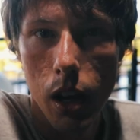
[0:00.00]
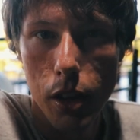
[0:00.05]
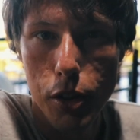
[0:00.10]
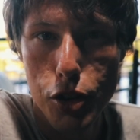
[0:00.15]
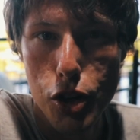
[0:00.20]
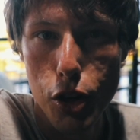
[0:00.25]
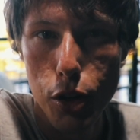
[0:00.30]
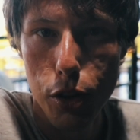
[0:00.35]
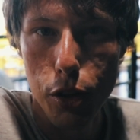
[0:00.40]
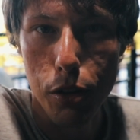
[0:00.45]

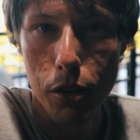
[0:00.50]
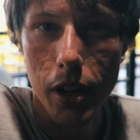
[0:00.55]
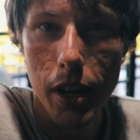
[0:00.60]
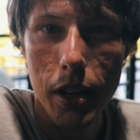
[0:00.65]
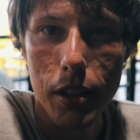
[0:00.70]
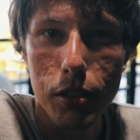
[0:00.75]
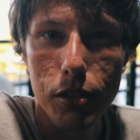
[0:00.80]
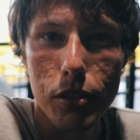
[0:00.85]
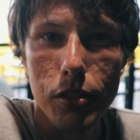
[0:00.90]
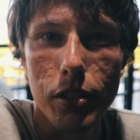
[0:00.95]
enjoy your
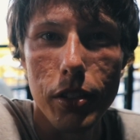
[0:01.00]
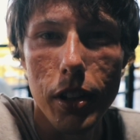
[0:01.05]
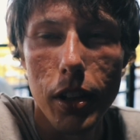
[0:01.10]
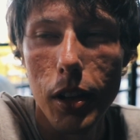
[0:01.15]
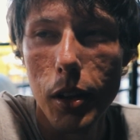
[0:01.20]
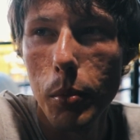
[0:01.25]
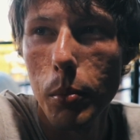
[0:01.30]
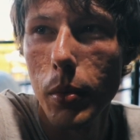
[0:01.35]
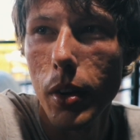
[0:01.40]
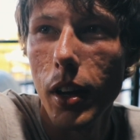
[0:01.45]
ice
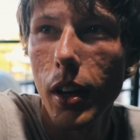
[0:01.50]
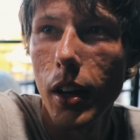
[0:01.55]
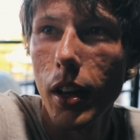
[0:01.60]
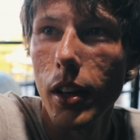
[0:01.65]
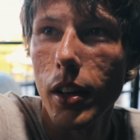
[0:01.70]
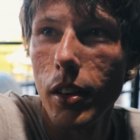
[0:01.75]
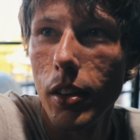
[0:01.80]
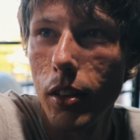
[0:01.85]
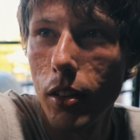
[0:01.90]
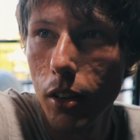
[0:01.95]
cream,
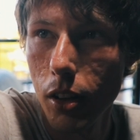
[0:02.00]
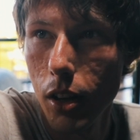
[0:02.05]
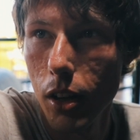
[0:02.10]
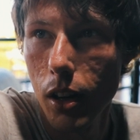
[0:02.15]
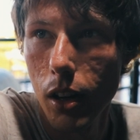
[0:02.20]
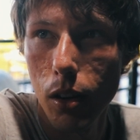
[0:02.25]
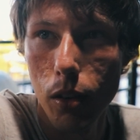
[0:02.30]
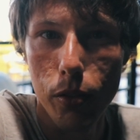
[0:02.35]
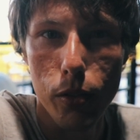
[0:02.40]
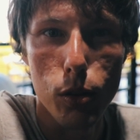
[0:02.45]
and
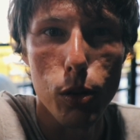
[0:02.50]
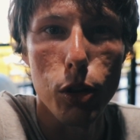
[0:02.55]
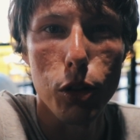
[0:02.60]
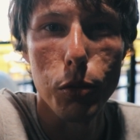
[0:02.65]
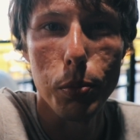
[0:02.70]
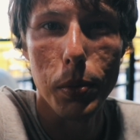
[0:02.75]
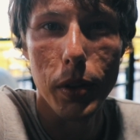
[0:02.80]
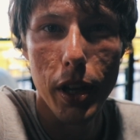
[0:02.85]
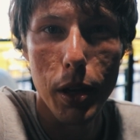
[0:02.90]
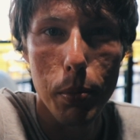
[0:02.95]
uh, of course
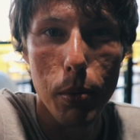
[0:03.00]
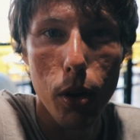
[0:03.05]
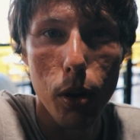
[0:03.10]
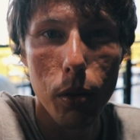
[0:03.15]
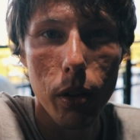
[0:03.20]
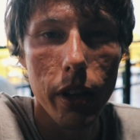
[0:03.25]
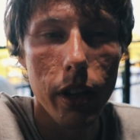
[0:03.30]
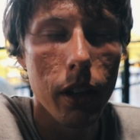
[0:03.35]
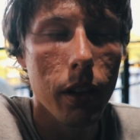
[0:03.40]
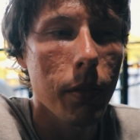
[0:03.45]
play
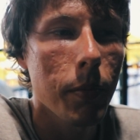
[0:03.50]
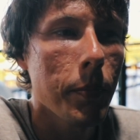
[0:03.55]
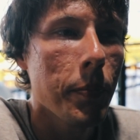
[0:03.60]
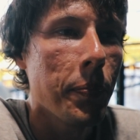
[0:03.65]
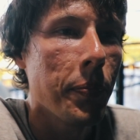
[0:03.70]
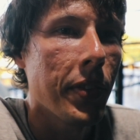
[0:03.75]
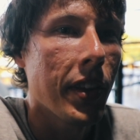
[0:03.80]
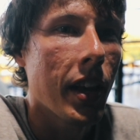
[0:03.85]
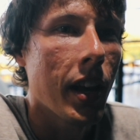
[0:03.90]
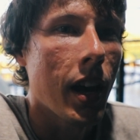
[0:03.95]
bowling
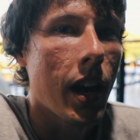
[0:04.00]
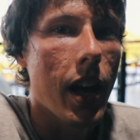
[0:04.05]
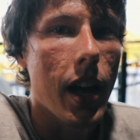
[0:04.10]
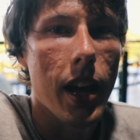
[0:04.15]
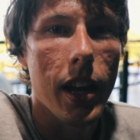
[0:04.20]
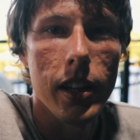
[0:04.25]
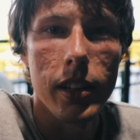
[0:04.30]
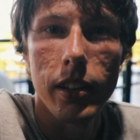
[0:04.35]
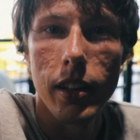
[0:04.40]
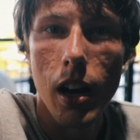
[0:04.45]

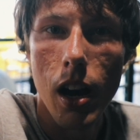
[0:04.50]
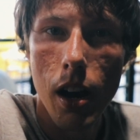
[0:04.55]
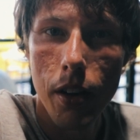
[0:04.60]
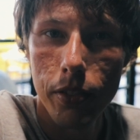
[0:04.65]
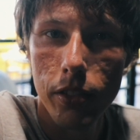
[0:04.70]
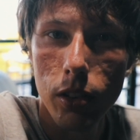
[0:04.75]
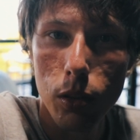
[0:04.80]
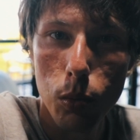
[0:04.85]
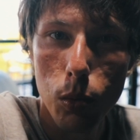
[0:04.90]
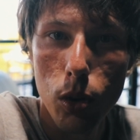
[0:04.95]

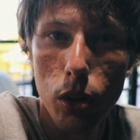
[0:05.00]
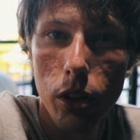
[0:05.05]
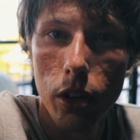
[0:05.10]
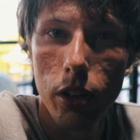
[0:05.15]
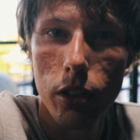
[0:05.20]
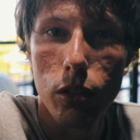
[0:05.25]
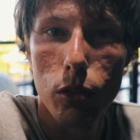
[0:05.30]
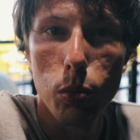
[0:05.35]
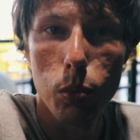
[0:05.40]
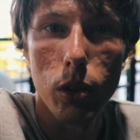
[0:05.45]

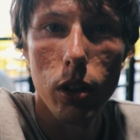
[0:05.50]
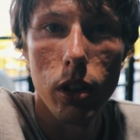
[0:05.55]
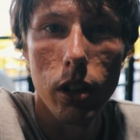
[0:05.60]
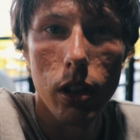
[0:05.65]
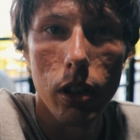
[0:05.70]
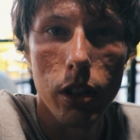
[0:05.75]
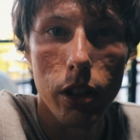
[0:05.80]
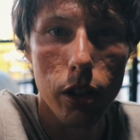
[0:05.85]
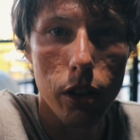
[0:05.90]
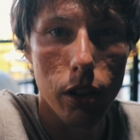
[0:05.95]
afterwards we
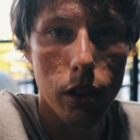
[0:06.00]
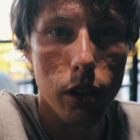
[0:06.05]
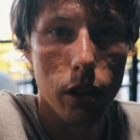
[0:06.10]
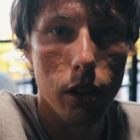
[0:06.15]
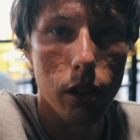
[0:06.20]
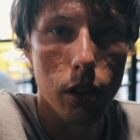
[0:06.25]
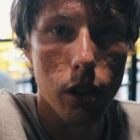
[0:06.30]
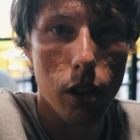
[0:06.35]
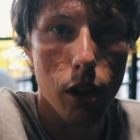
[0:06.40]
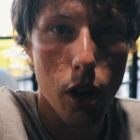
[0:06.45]
are
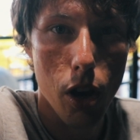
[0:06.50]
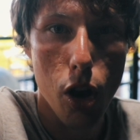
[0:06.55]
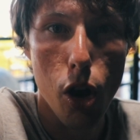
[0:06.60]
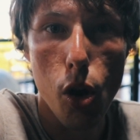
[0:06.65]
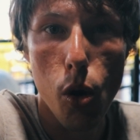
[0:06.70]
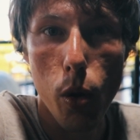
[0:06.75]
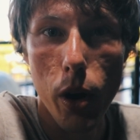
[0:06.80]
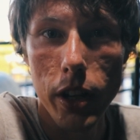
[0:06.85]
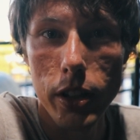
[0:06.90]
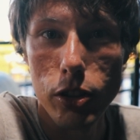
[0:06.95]
gonna go
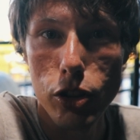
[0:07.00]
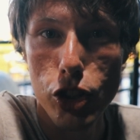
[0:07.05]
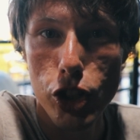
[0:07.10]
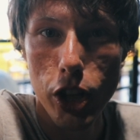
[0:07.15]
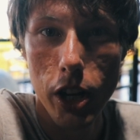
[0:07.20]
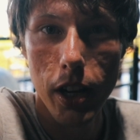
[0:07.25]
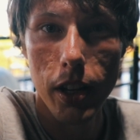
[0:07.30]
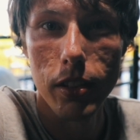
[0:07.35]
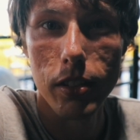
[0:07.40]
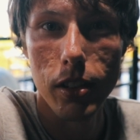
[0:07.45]
and
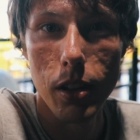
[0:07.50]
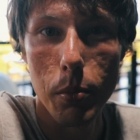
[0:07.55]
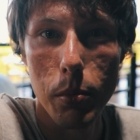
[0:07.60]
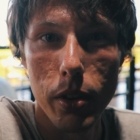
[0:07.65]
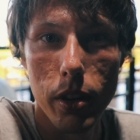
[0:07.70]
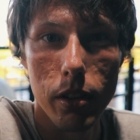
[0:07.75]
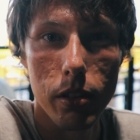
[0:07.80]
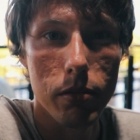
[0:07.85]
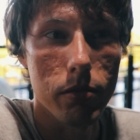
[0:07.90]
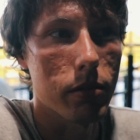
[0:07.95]
try
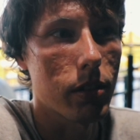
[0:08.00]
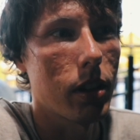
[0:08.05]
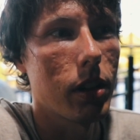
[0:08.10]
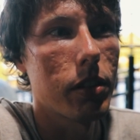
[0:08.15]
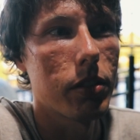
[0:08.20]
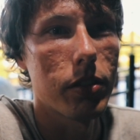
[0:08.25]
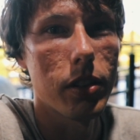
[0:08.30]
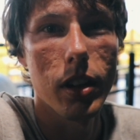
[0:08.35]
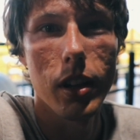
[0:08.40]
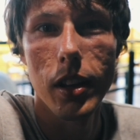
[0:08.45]
something
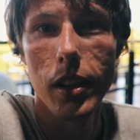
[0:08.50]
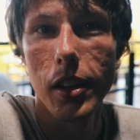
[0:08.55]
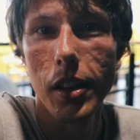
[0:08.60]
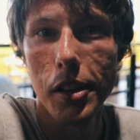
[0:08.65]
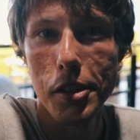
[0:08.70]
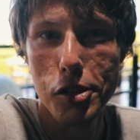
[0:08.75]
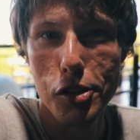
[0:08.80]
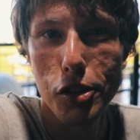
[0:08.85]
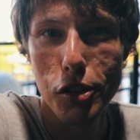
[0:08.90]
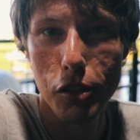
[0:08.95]
really really
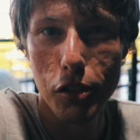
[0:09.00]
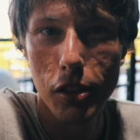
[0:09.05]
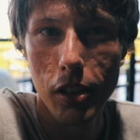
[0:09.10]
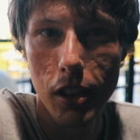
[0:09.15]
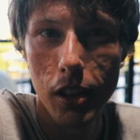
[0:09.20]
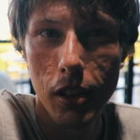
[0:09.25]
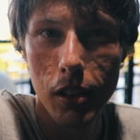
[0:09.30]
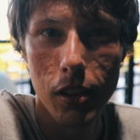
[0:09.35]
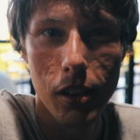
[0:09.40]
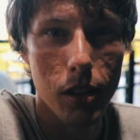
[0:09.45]

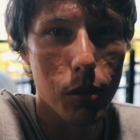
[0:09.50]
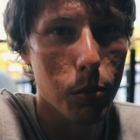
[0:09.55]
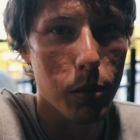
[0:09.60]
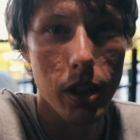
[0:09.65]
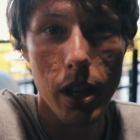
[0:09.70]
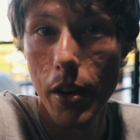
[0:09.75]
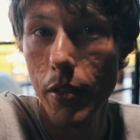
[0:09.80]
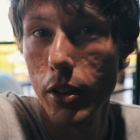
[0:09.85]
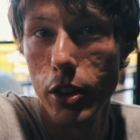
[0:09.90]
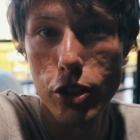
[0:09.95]
interesting that we
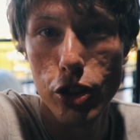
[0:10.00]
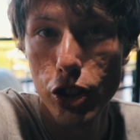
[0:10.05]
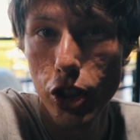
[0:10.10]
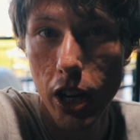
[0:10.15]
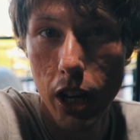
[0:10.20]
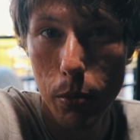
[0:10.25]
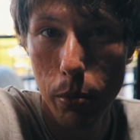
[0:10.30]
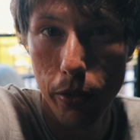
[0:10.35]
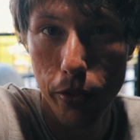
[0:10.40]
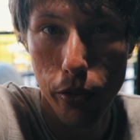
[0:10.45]
never
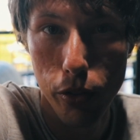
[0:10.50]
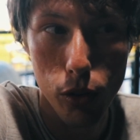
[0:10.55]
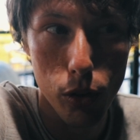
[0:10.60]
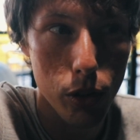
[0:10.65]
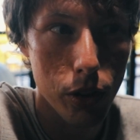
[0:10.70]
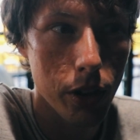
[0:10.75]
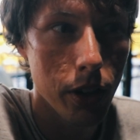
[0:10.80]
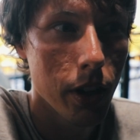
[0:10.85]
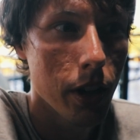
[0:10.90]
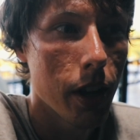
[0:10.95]
tried
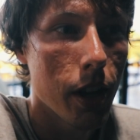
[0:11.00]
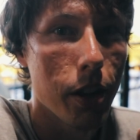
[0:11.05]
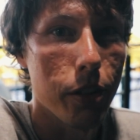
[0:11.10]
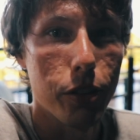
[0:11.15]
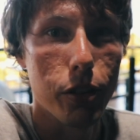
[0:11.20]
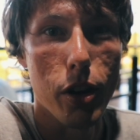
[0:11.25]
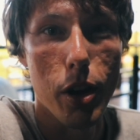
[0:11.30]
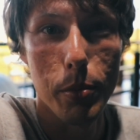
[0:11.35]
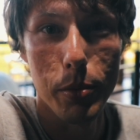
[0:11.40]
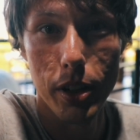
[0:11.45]
before
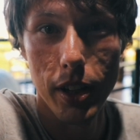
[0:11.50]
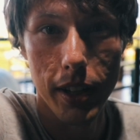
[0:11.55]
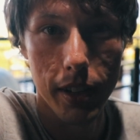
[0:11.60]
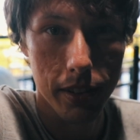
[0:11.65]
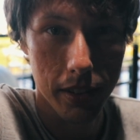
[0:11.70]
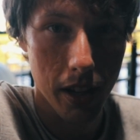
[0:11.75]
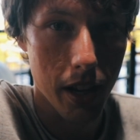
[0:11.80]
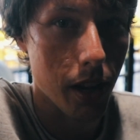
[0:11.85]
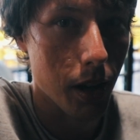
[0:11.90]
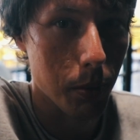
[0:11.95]
so I'm really
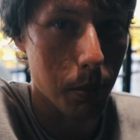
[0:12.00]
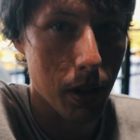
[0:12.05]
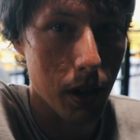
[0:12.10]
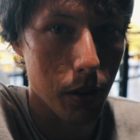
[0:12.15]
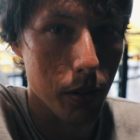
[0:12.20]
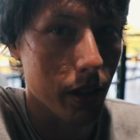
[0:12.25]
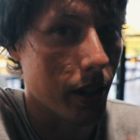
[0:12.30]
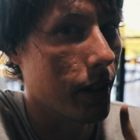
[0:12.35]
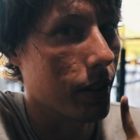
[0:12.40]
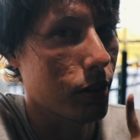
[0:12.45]
excited
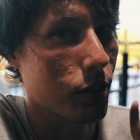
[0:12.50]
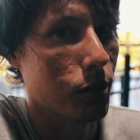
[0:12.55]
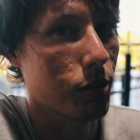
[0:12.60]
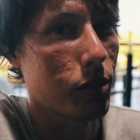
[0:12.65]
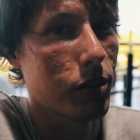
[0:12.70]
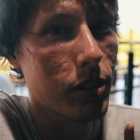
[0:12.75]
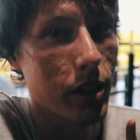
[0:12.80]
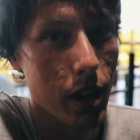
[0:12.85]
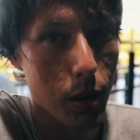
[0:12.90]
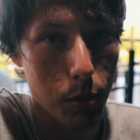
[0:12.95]
about that
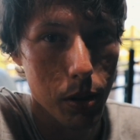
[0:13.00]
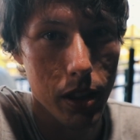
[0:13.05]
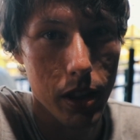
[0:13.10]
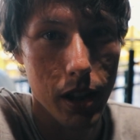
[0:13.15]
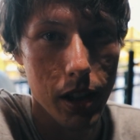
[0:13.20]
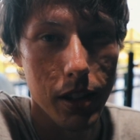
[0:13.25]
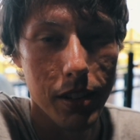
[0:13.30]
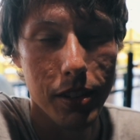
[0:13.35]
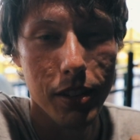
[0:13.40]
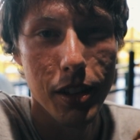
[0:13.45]
so stay with
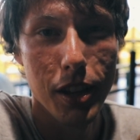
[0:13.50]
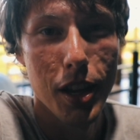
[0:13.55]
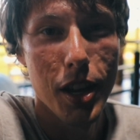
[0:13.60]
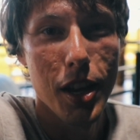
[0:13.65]
us